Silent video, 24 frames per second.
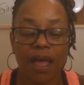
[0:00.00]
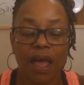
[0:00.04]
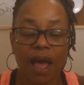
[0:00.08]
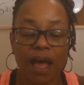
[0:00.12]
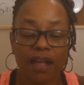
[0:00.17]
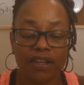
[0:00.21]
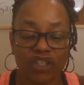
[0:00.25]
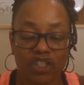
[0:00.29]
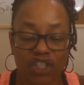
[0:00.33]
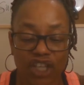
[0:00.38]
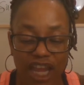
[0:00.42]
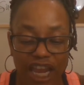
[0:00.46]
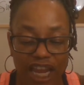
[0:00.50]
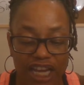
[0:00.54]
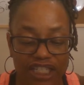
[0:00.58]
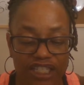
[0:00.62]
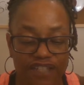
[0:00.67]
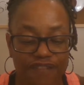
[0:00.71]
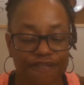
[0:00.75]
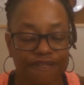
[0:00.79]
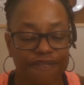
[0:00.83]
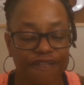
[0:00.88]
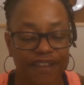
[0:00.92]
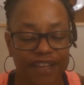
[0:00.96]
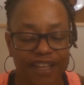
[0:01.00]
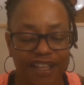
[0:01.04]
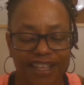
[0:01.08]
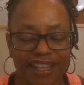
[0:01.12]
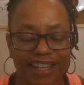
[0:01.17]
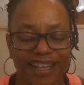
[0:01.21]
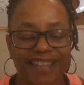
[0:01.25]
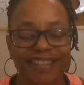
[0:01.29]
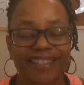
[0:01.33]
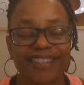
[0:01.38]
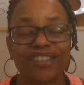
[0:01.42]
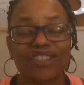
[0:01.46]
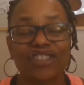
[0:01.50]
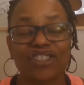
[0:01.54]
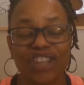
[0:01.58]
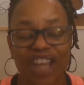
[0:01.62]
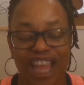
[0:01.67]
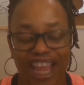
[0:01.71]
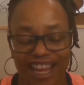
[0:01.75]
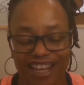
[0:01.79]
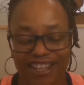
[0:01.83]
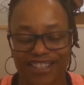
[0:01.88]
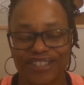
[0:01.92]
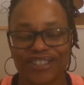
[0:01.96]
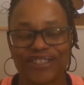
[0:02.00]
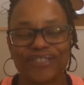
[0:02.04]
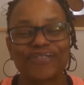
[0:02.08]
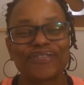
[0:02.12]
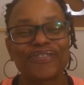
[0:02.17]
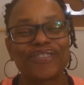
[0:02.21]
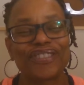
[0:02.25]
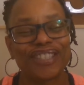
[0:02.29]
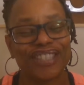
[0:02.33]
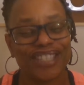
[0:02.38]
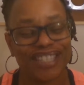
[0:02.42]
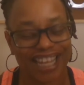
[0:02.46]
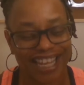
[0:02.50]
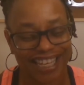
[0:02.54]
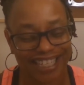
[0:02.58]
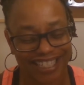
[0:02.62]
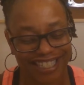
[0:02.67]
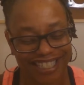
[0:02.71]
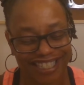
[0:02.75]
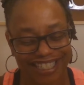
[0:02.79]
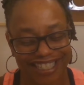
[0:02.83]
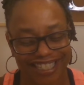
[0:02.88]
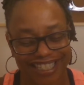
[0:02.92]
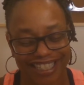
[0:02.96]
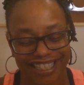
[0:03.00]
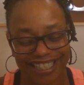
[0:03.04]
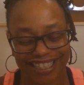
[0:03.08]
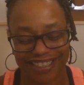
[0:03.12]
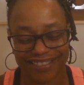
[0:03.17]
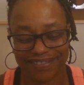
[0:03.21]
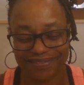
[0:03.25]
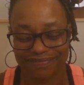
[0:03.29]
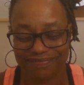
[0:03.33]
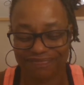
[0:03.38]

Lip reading: A change of feeling is a change of destiny.